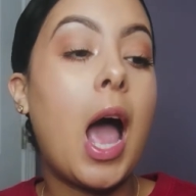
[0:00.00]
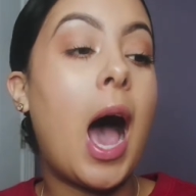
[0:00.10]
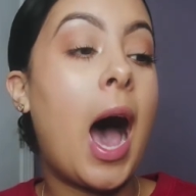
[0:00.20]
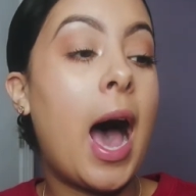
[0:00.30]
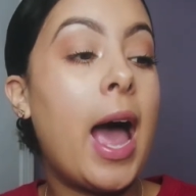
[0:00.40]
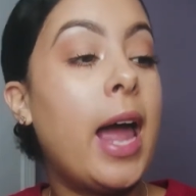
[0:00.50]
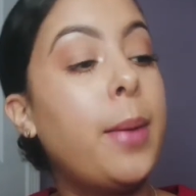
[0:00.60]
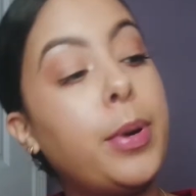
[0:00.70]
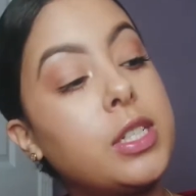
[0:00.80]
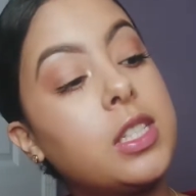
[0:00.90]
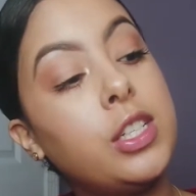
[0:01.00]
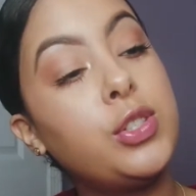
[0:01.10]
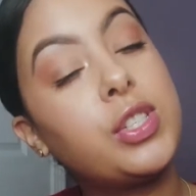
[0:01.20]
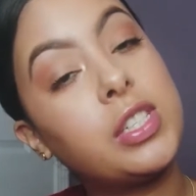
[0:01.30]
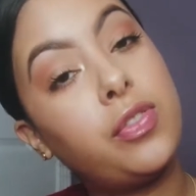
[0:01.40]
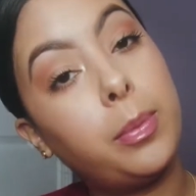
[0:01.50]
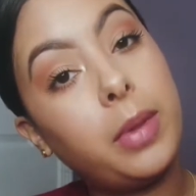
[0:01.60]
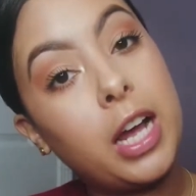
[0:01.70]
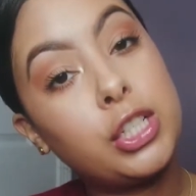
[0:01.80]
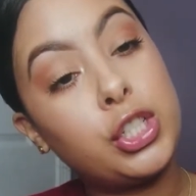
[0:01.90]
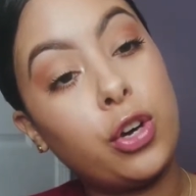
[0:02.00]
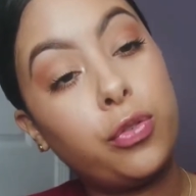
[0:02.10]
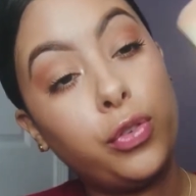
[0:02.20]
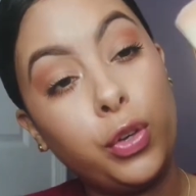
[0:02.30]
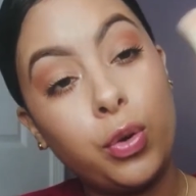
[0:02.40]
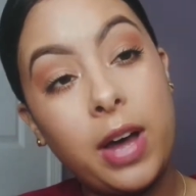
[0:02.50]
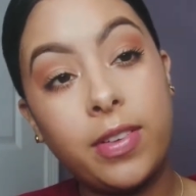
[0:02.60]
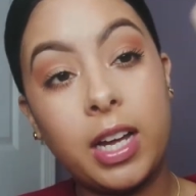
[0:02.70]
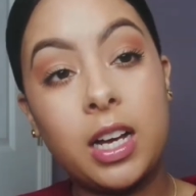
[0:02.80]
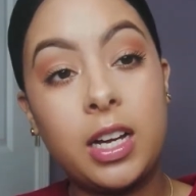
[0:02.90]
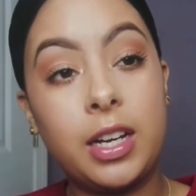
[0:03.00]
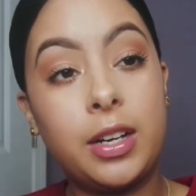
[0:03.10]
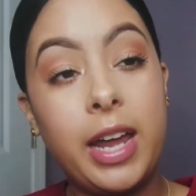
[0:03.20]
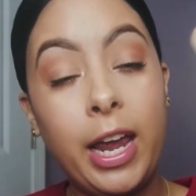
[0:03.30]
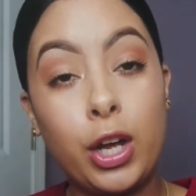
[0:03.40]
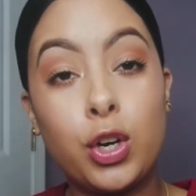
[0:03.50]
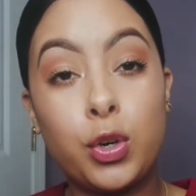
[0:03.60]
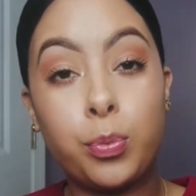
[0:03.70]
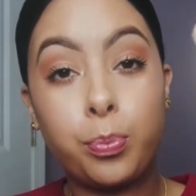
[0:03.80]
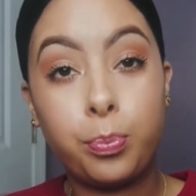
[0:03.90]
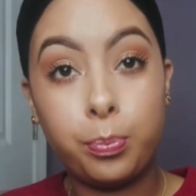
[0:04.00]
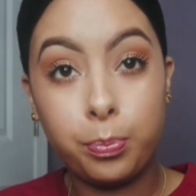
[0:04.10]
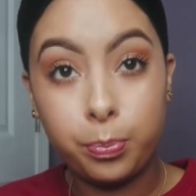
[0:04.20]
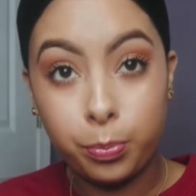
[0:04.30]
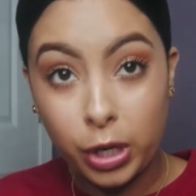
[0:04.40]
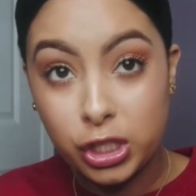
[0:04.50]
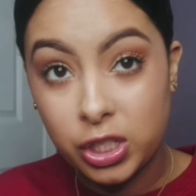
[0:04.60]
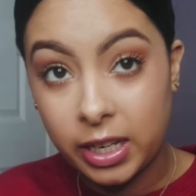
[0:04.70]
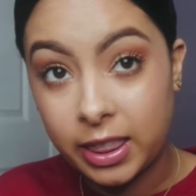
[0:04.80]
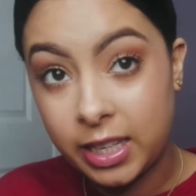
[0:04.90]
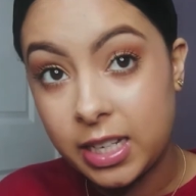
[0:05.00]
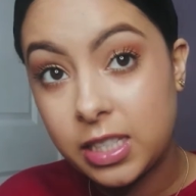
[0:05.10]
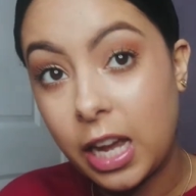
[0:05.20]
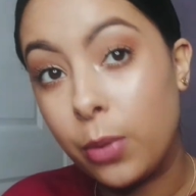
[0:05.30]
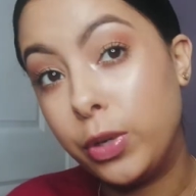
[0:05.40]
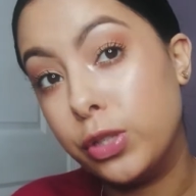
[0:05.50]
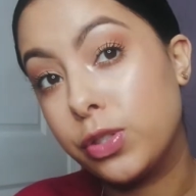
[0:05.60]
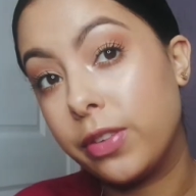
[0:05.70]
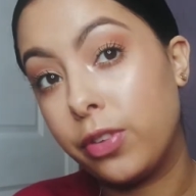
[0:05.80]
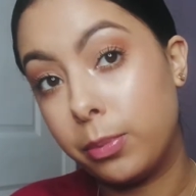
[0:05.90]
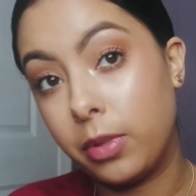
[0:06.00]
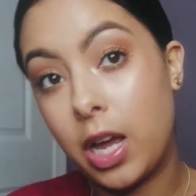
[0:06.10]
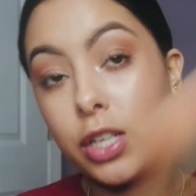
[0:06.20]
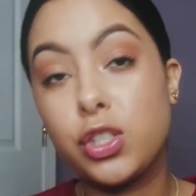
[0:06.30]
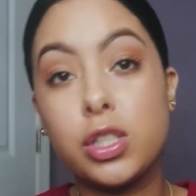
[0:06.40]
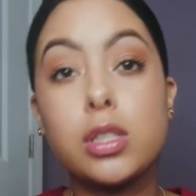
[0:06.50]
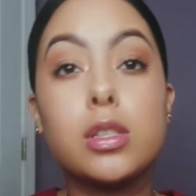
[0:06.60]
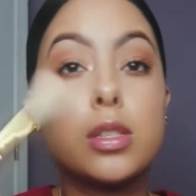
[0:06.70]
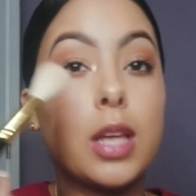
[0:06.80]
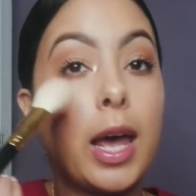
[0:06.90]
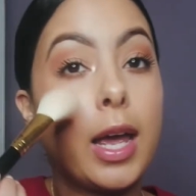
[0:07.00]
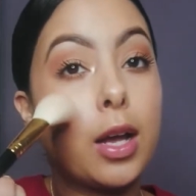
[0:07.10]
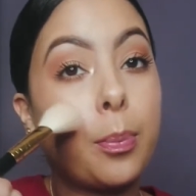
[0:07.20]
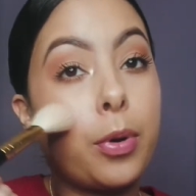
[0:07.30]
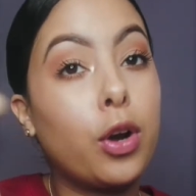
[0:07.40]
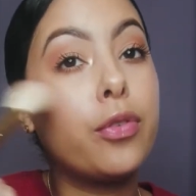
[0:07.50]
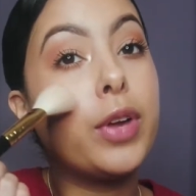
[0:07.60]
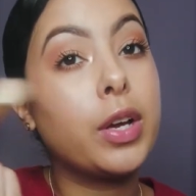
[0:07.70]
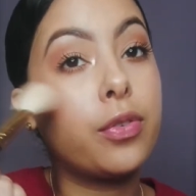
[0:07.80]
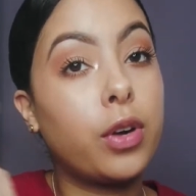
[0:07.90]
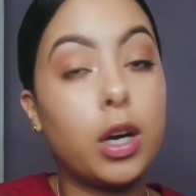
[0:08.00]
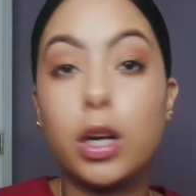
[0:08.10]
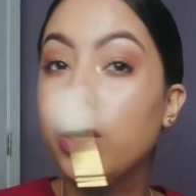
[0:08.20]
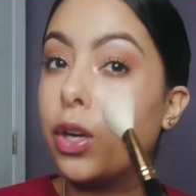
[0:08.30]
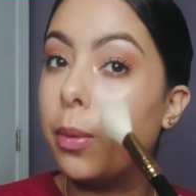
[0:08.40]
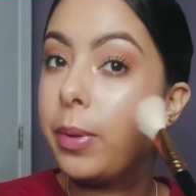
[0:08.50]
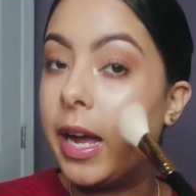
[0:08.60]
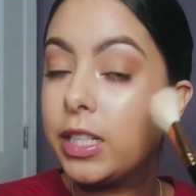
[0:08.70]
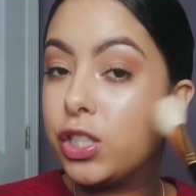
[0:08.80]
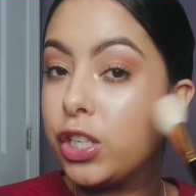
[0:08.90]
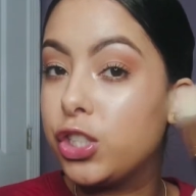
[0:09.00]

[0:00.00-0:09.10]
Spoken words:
I personally use this for blush, so if you have like a angle brush like this, I would use it for blush. This is like perfect for, you know, applying to your